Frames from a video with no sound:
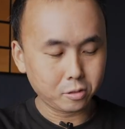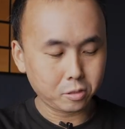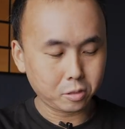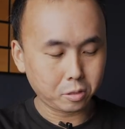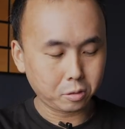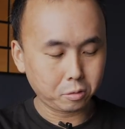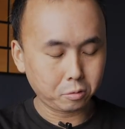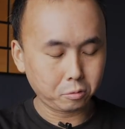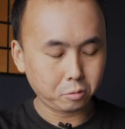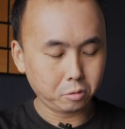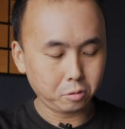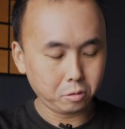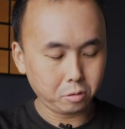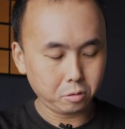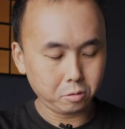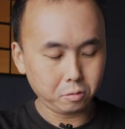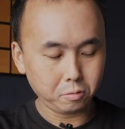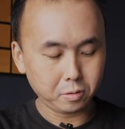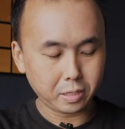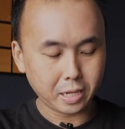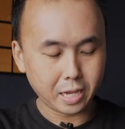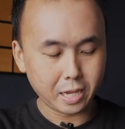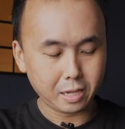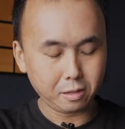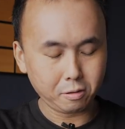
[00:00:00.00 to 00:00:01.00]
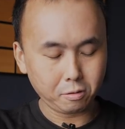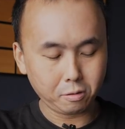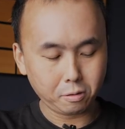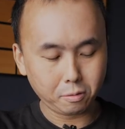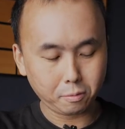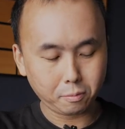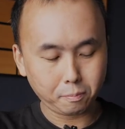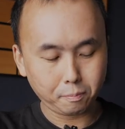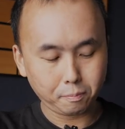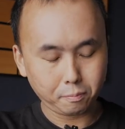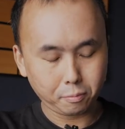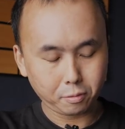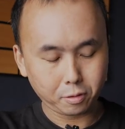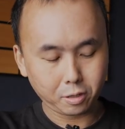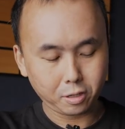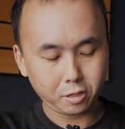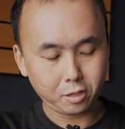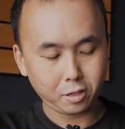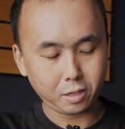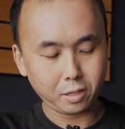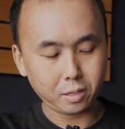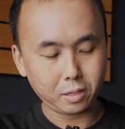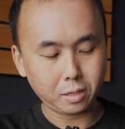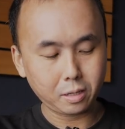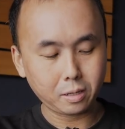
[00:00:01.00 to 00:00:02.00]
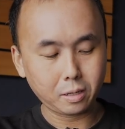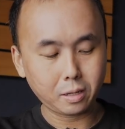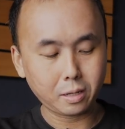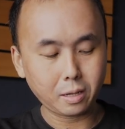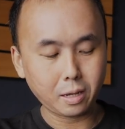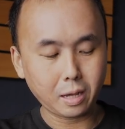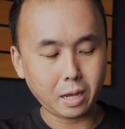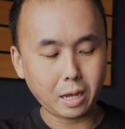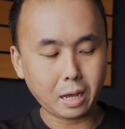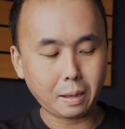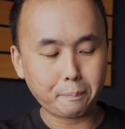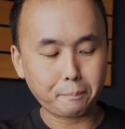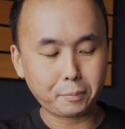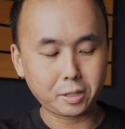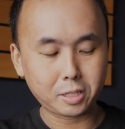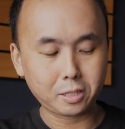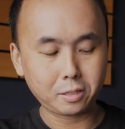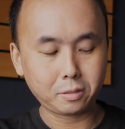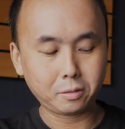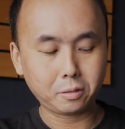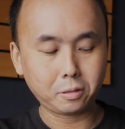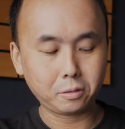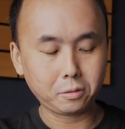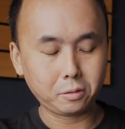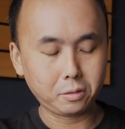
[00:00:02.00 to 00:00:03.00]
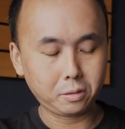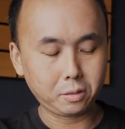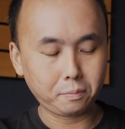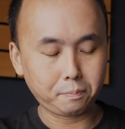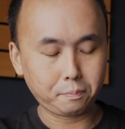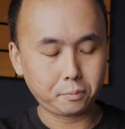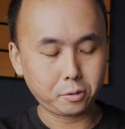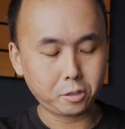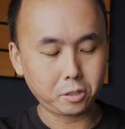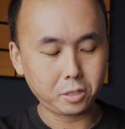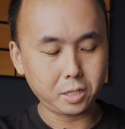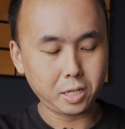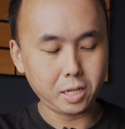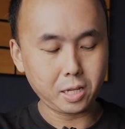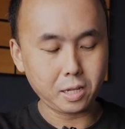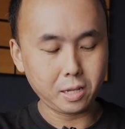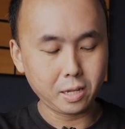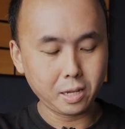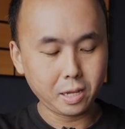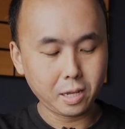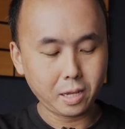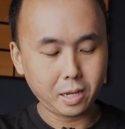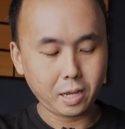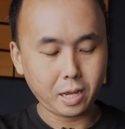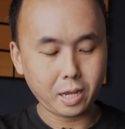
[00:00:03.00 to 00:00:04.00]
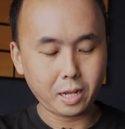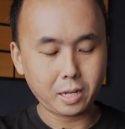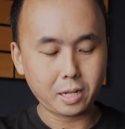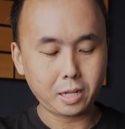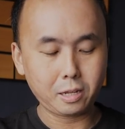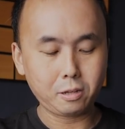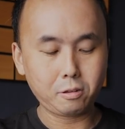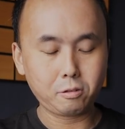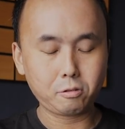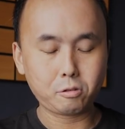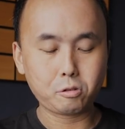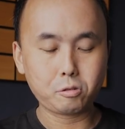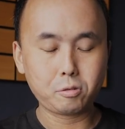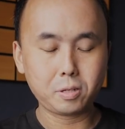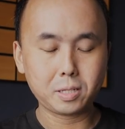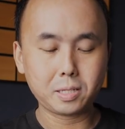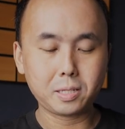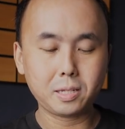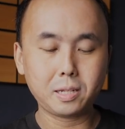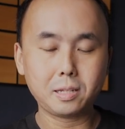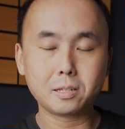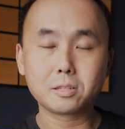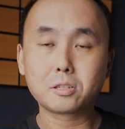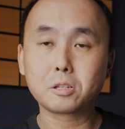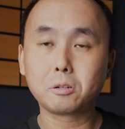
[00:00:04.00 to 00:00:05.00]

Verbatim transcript: So to do that, you click the uh, button on the body and then you twist it.